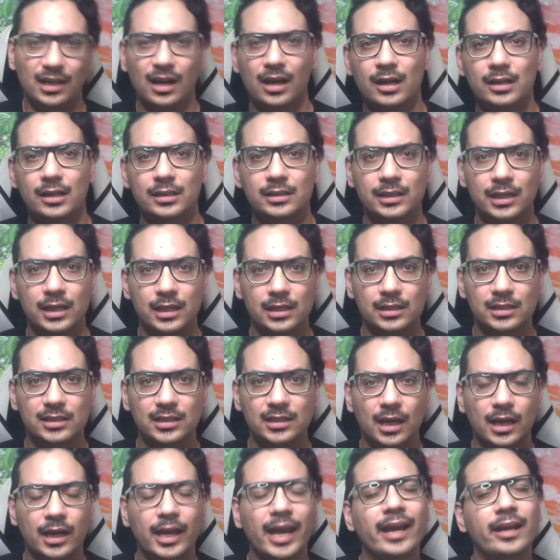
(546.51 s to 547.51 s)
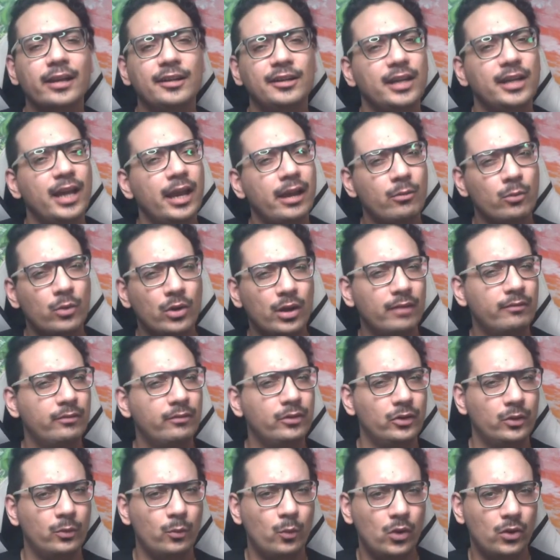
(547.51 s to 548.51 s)
artist. I can create
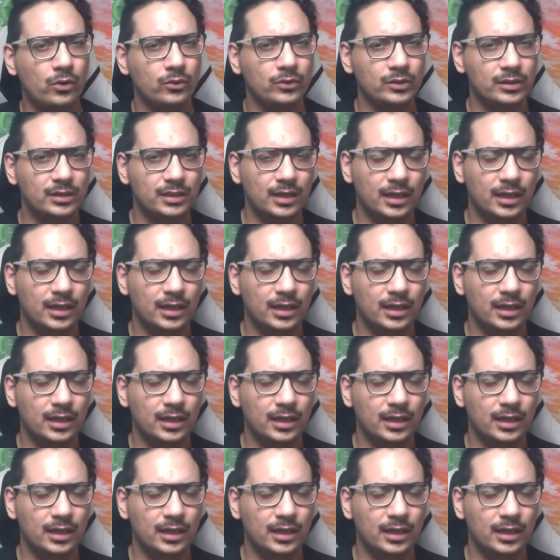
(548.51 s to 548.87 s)
whatever I want.